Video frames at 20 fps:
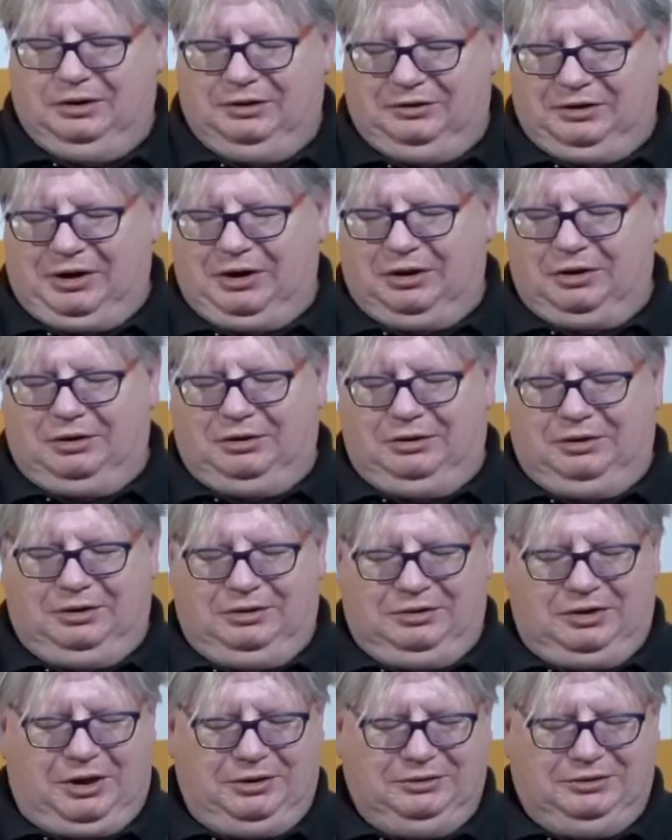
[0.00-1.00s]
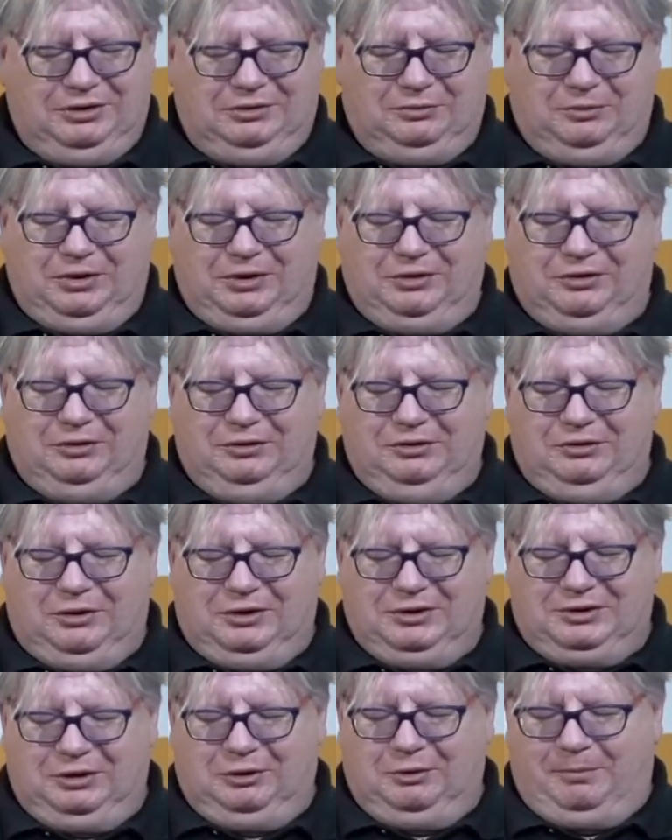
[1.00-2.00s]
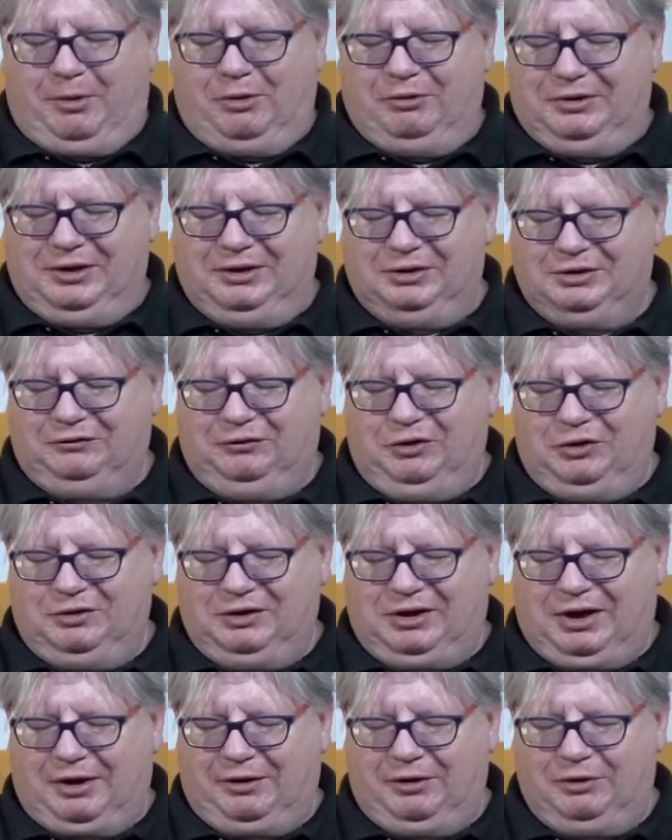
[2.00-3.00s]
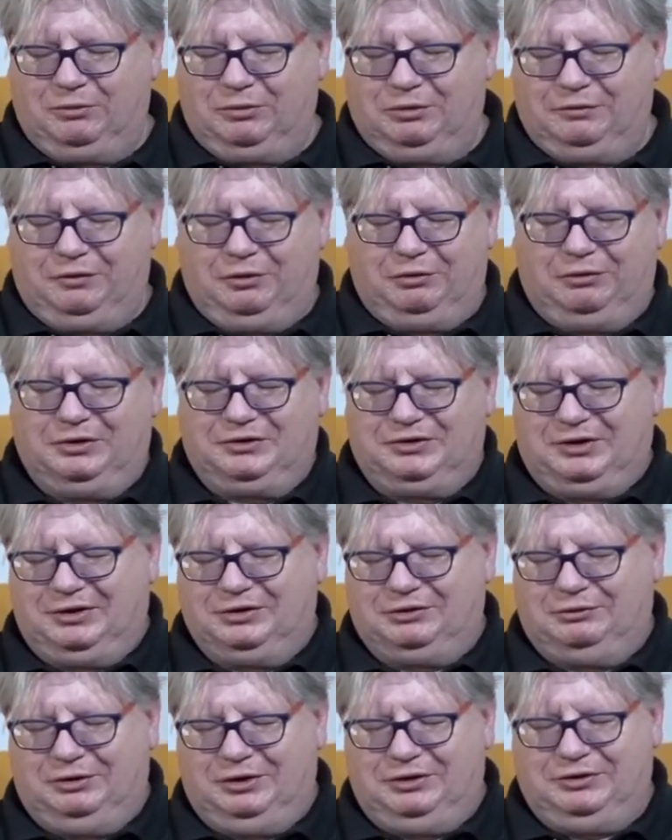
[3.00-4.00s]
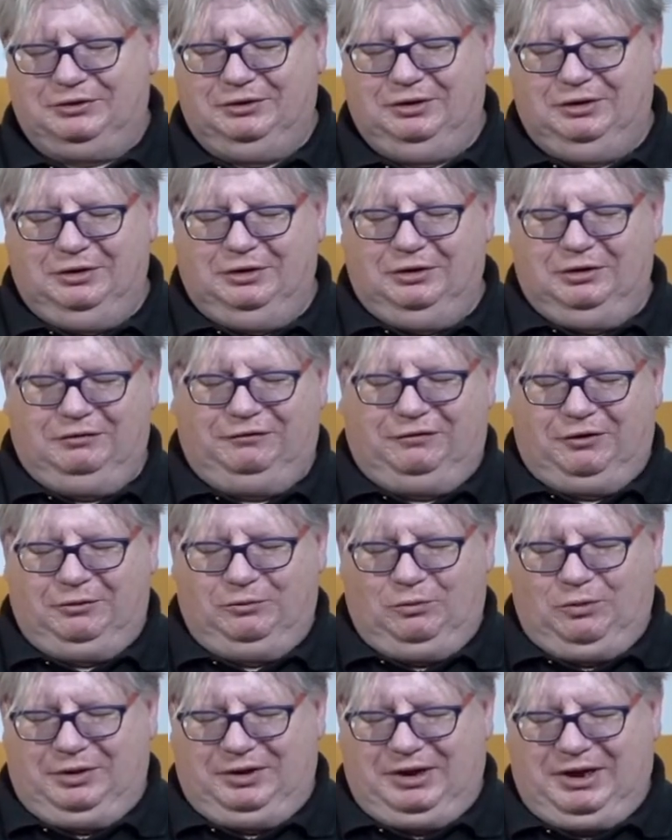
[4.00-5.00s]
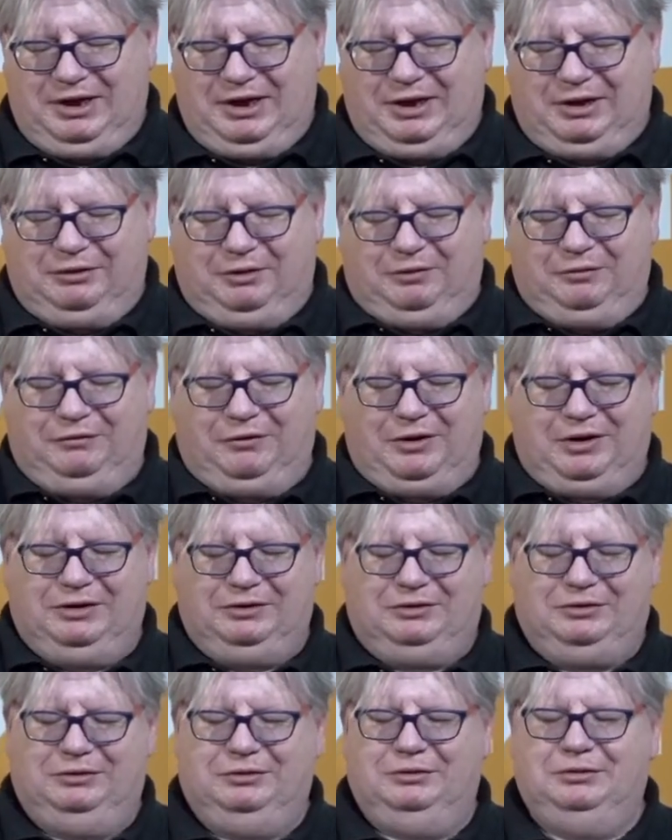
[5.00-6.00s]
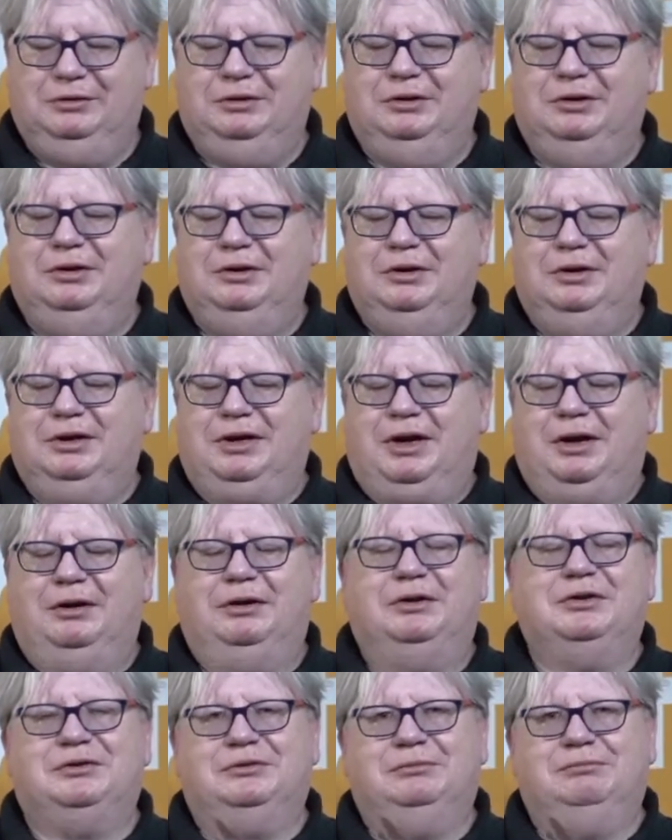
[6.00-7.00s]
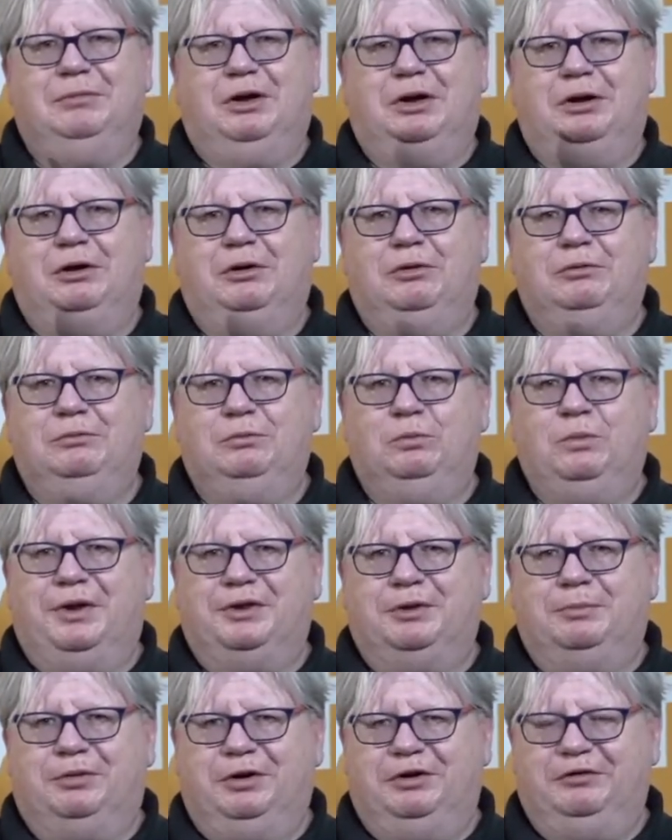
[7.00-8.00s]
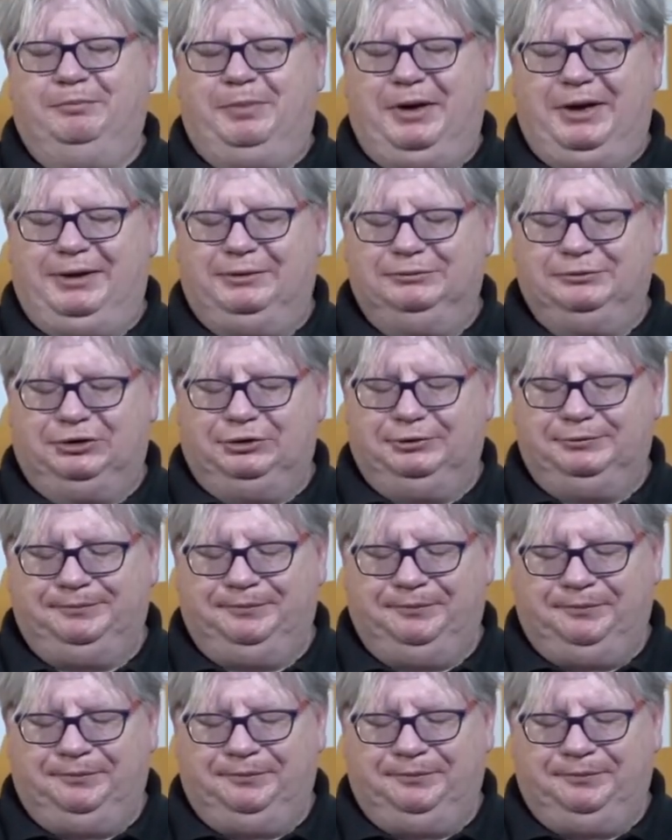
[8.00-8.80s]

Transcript: They are loaded with nice little pockets for you to carry all of your accessories. The front one here, in fact, carries our weatherproof pouch.